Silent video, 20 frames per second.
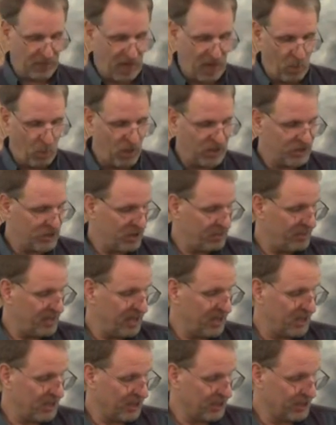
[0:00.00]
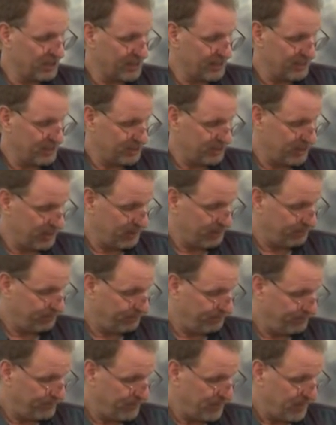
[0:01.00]
I want you to be encouraged
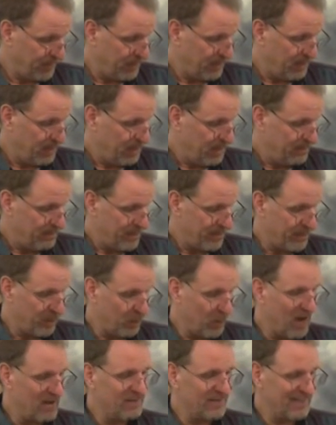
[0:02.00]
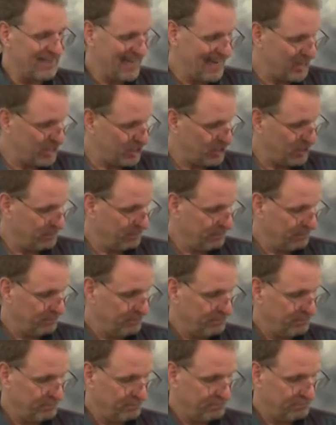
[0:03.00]
that the revelation
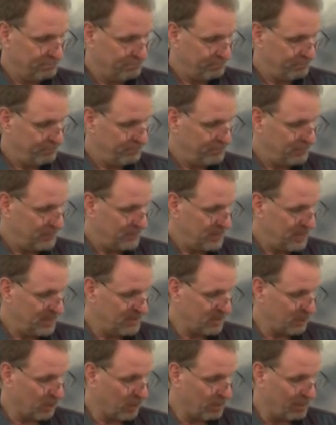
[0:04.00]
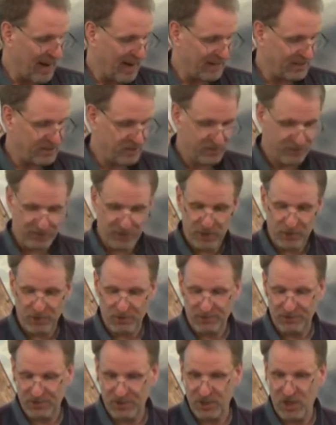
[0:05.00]
is a reminder for
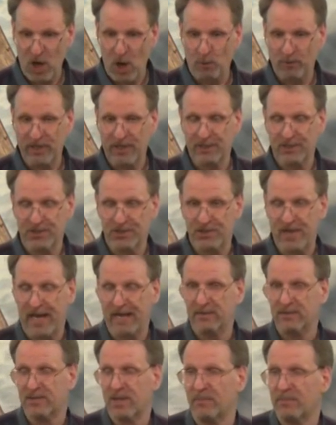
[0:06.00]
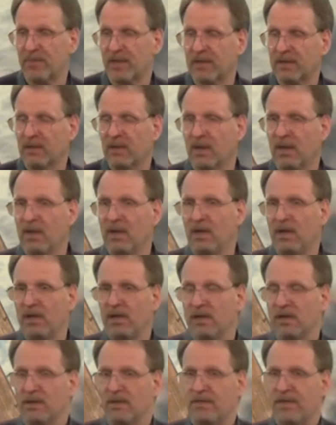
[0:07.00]
you to know and understand something.
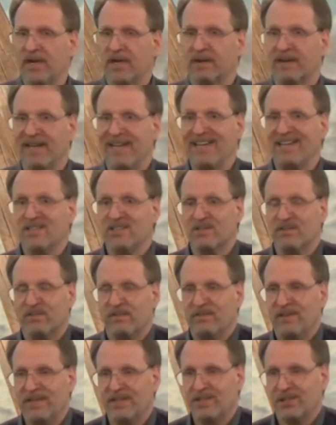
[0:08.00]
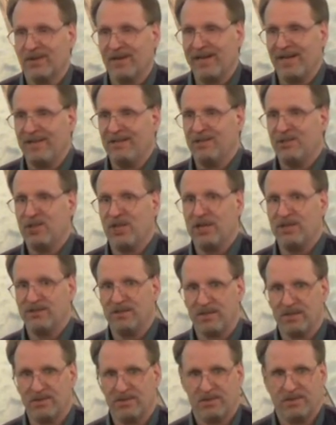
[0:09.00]
There is victory in
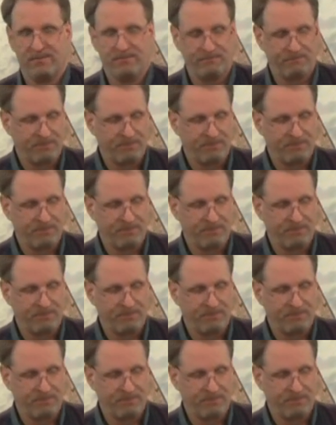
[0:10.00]
Jesus.